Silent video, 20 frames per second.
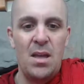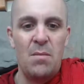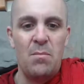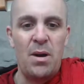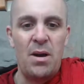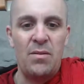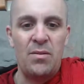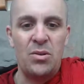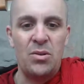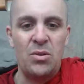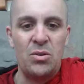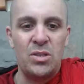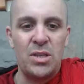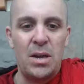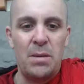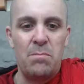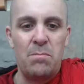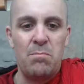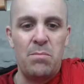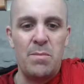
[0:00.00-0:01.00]
Bhavatu
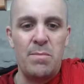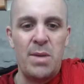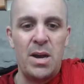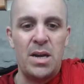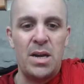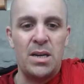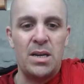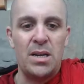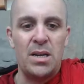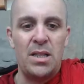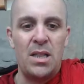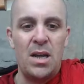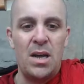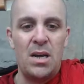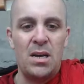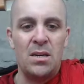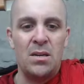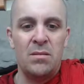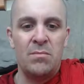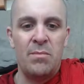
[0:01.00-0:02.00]
sabba
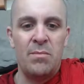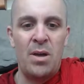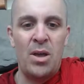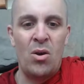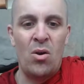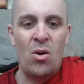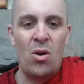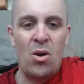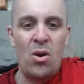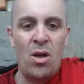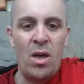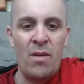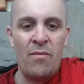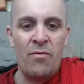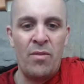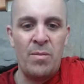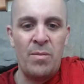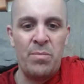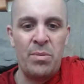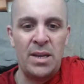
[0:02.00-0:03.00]
mangalang. May
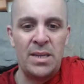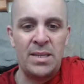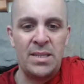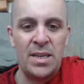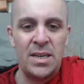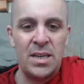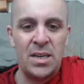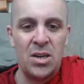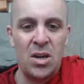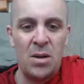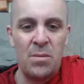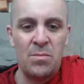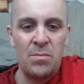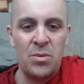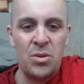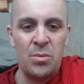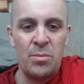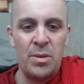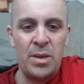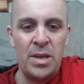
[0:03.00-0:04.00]
every blessing come
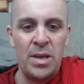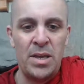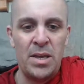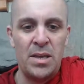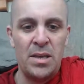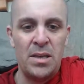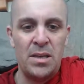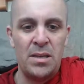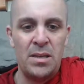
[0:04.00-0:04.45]
to be.